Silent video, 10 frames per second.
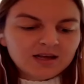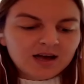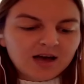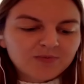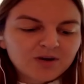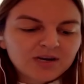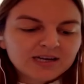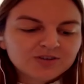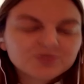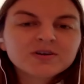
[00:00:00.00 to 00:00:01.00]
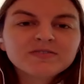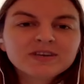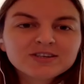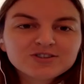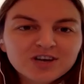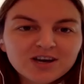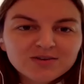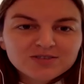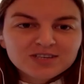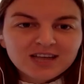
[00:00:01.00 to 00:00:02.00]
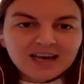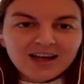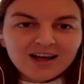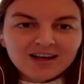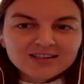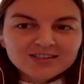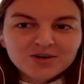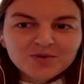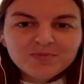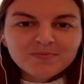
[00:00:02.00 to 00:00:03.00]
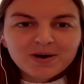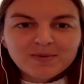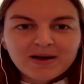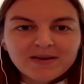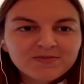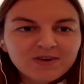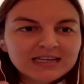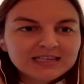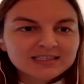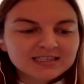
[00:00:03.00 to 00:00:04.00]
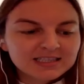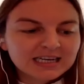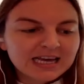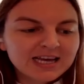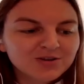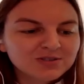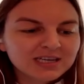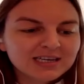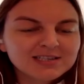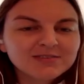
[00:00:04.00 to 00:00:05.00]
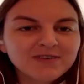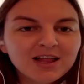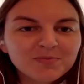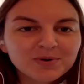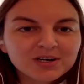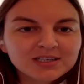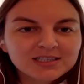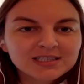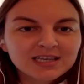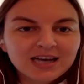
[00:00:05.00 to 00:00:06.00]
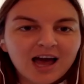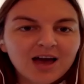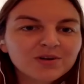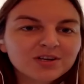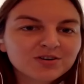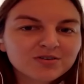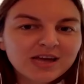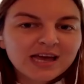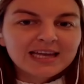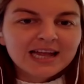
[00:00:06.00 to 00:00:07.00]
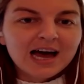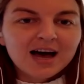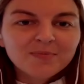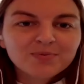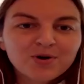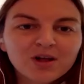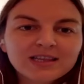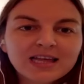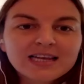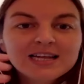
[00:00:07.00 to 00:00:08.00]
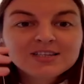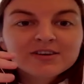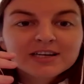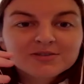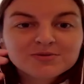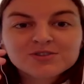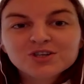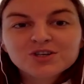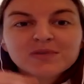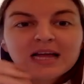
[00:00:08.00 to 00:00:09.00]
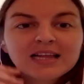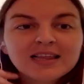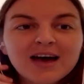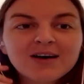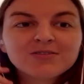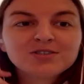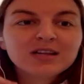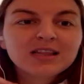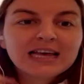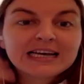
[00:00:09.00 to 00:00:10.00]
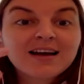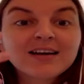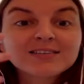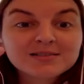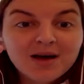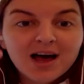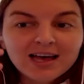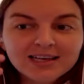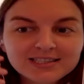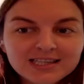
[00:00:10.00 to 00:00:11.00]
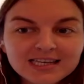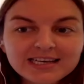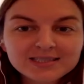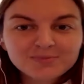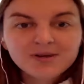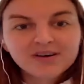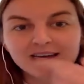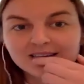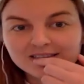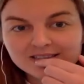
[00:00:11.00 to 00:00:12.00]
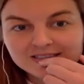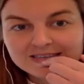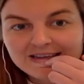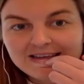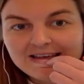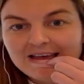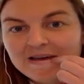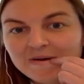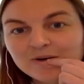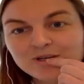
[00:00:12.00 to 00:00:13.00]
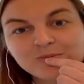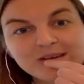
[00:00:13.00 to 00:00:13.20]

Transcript: I'm running a yeah. trivia show tonight on Zoom, but my friend is listening in who's like a developer because he's like, nice. I want to create a product that integrates with Zoom that allows you to like customize the experience, which would